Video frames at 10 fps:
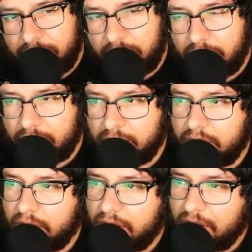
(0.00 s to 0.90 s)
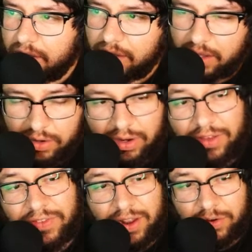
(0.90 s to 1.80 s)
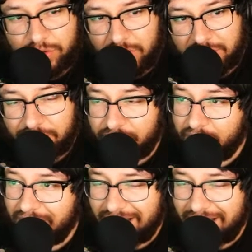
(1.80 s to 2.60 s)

fault and our left lateral strike slip fault